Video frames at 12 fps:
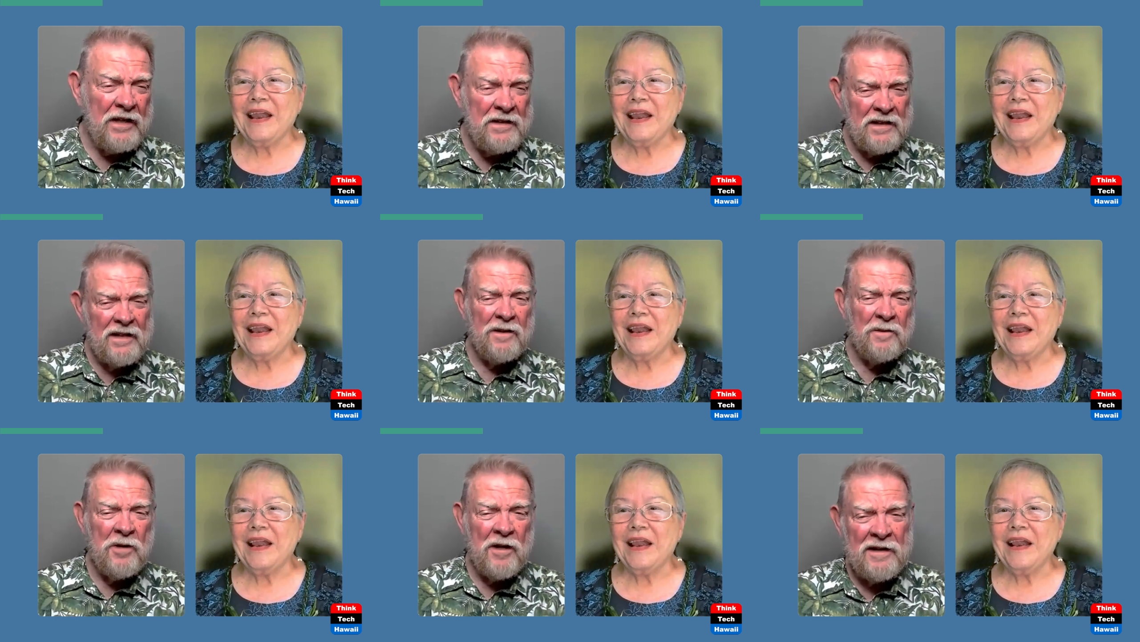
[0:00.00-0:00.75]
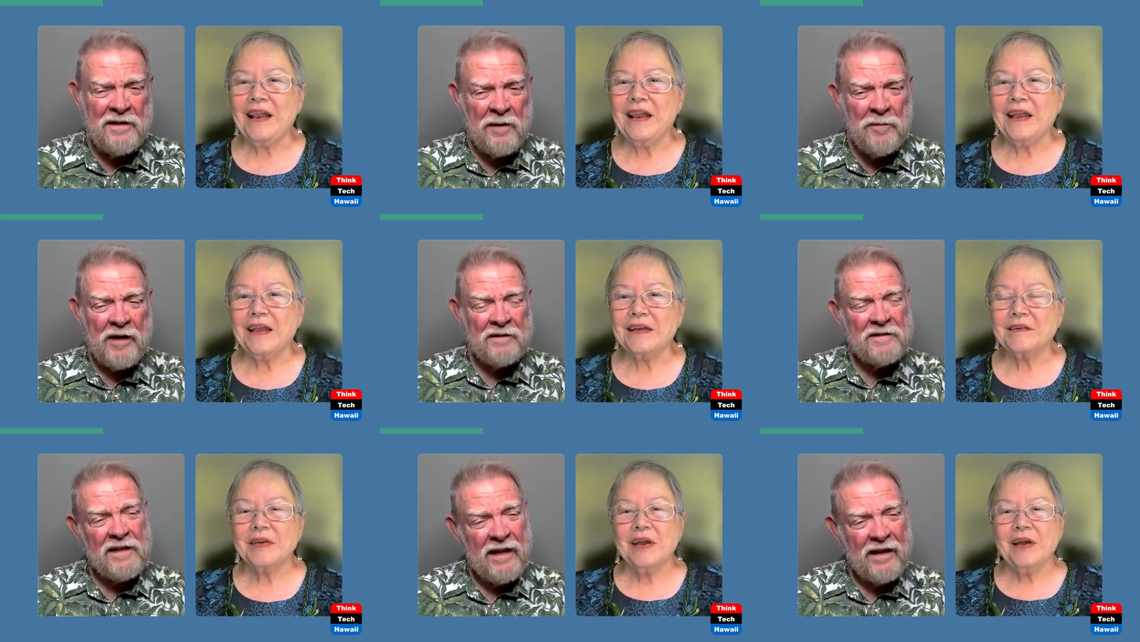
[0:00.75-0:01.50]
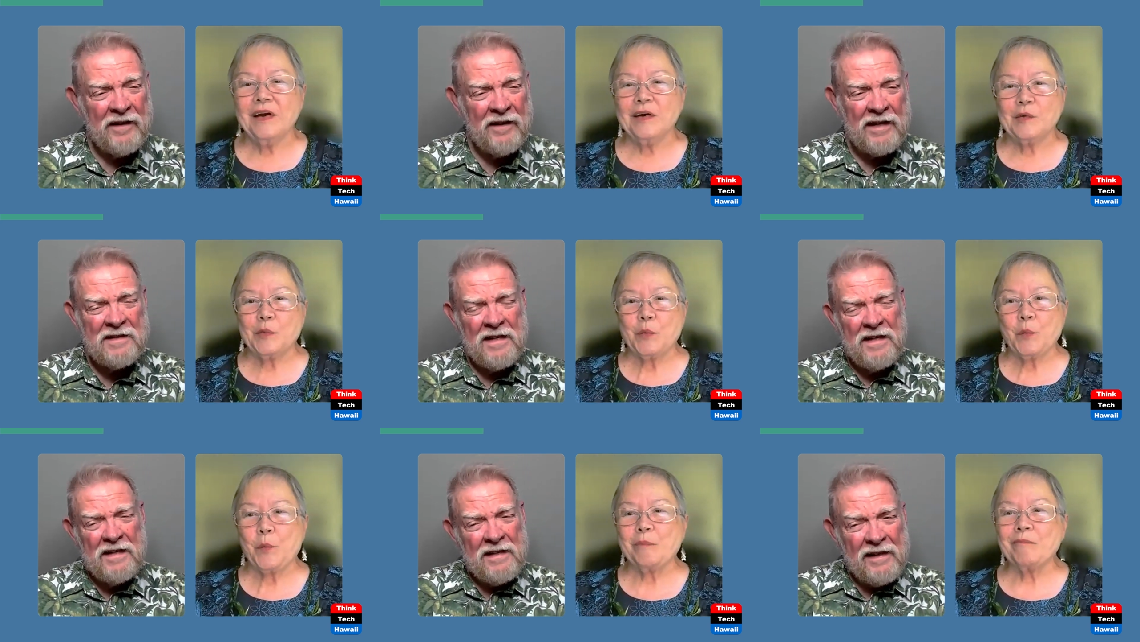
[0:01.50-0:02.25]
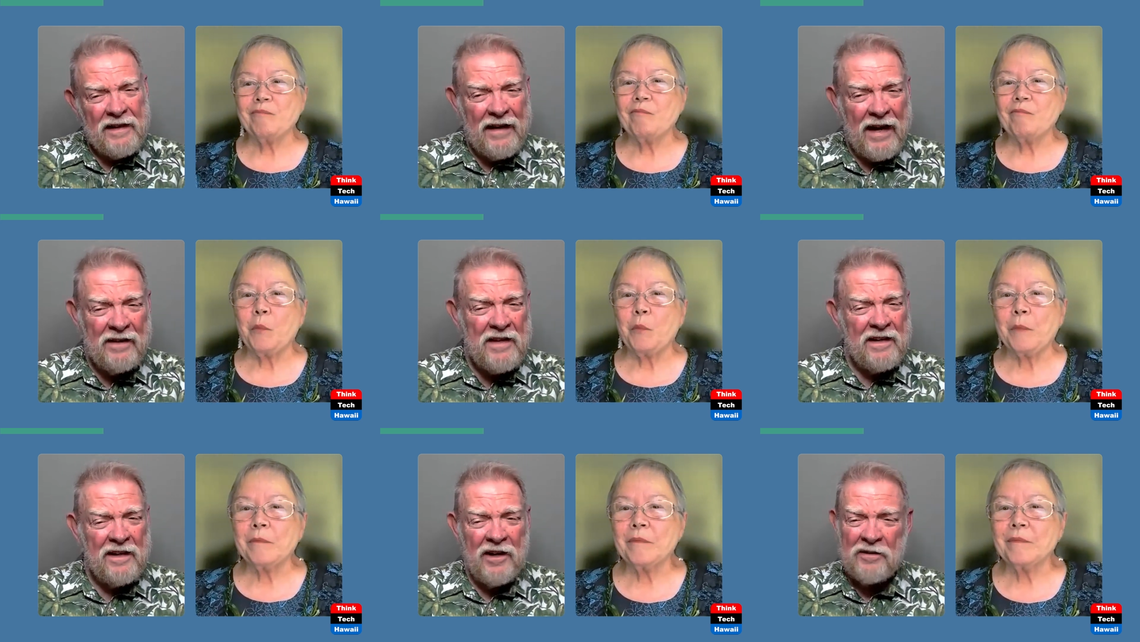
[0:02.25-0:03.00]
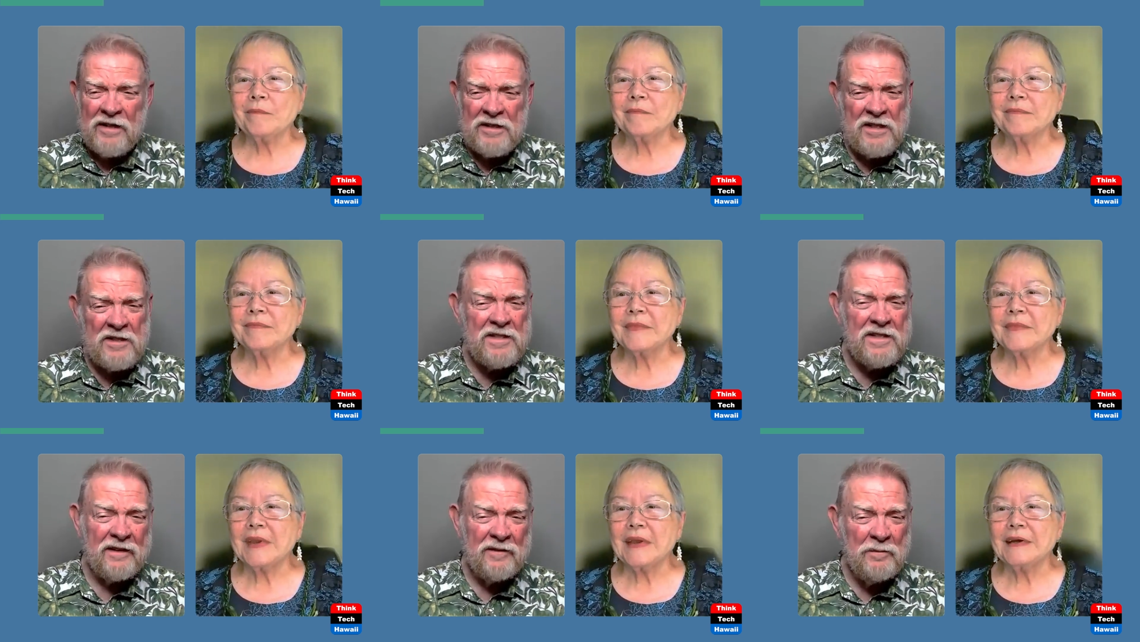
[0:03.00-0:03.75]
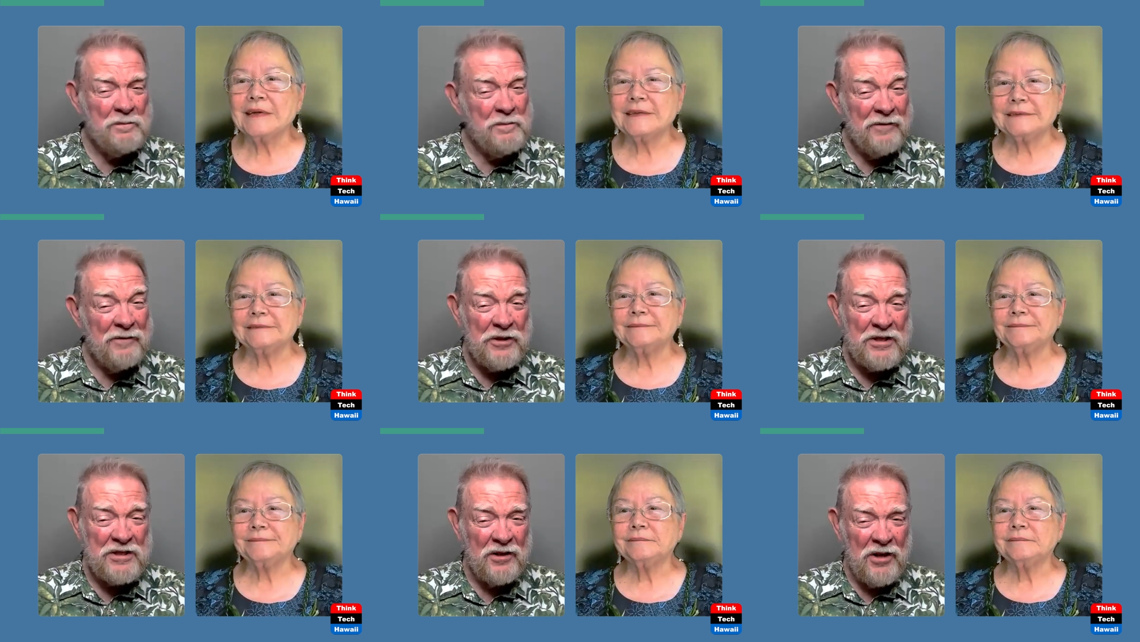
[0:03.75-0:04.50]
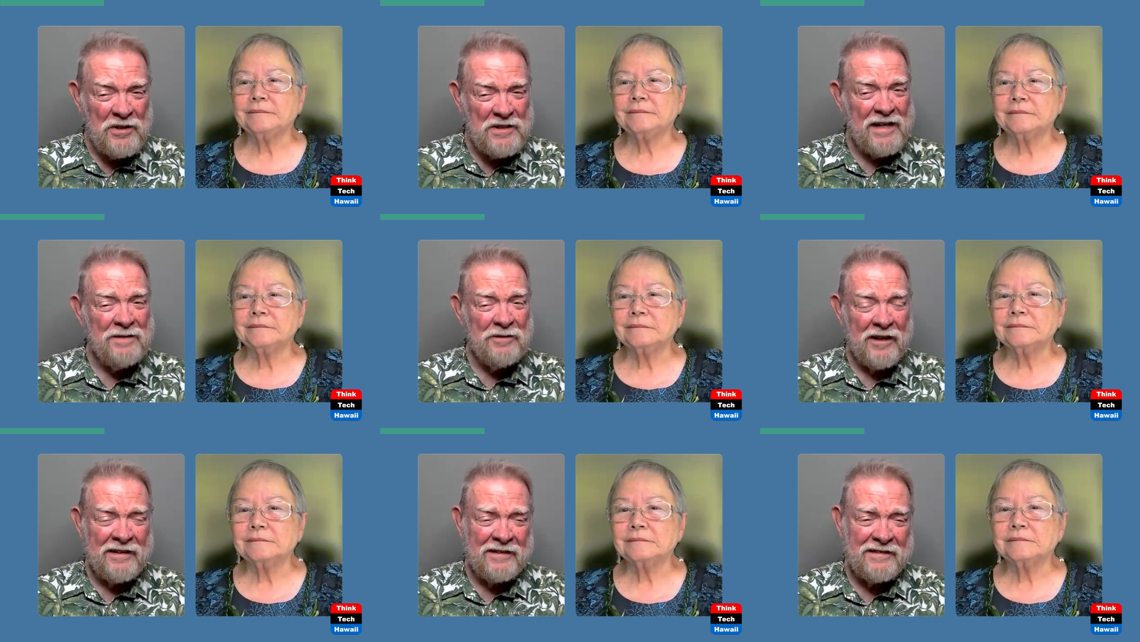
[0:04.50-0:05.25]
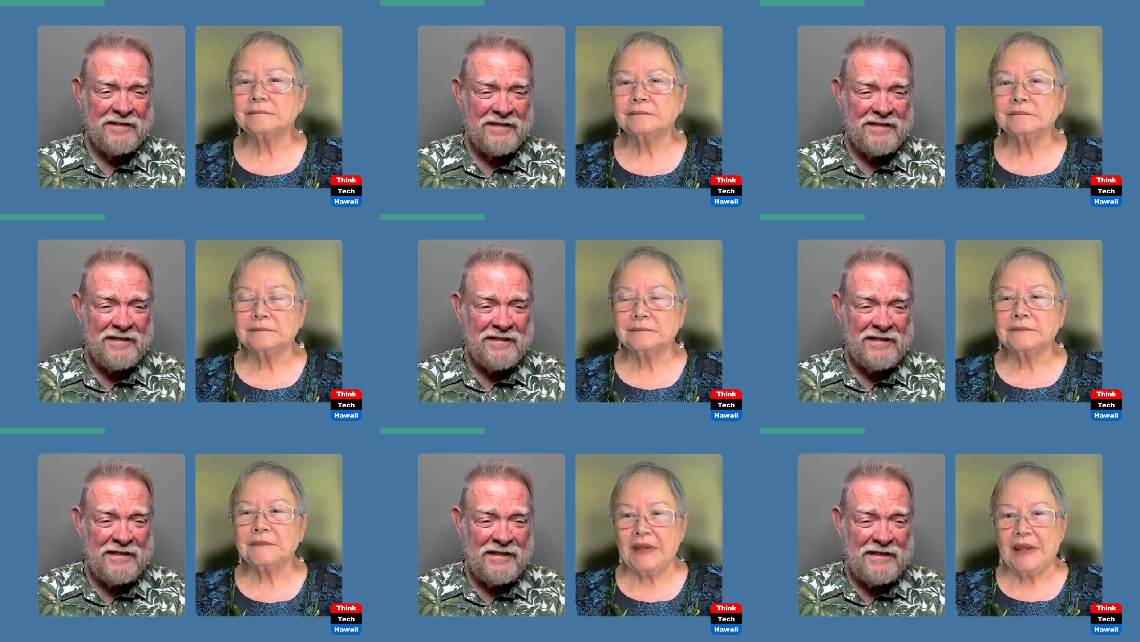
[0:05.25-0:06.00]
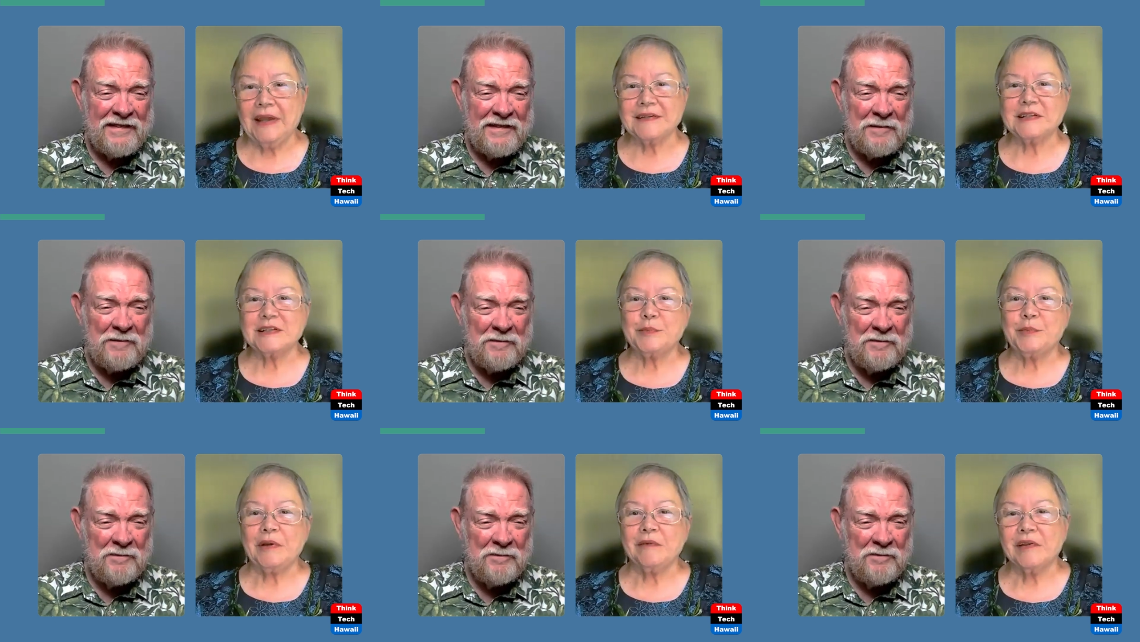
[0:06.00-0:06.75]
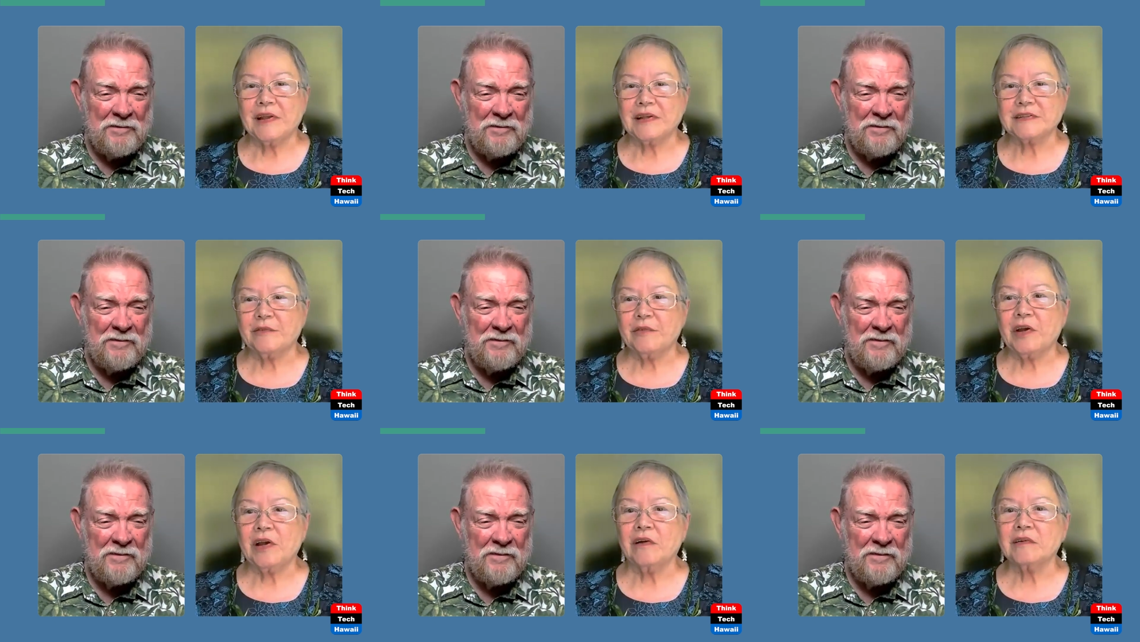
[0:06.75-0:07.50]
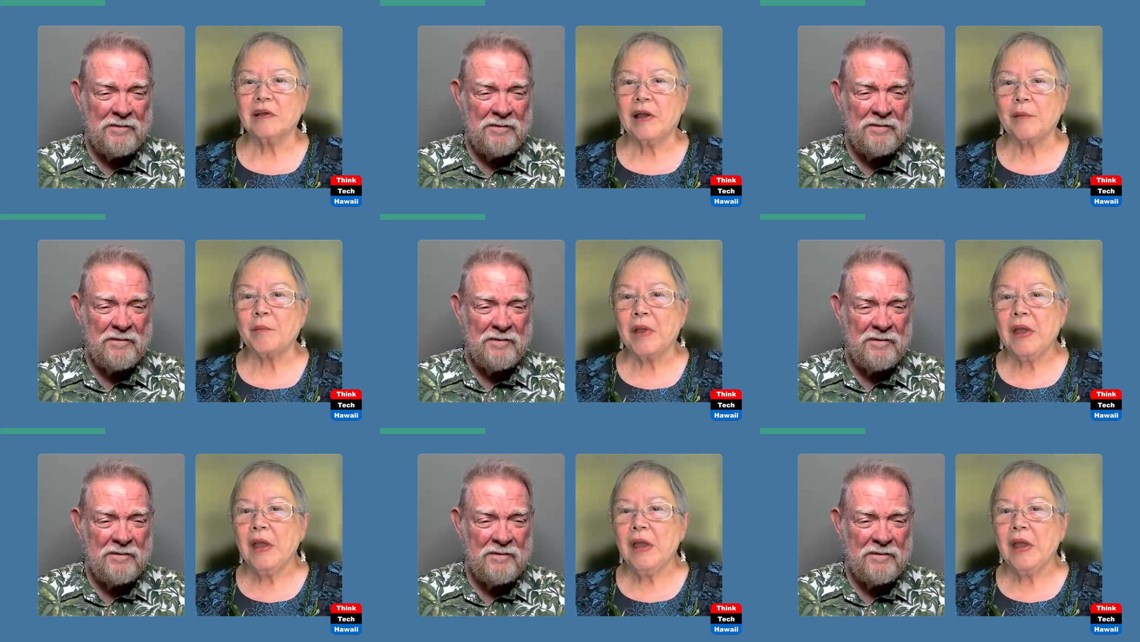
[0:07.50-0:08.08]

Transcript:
Speaker 1: chanting in Hawaii, about how that, because it's been with us a long time, right?
Speaker 2: Yes, it's been with us a very long time.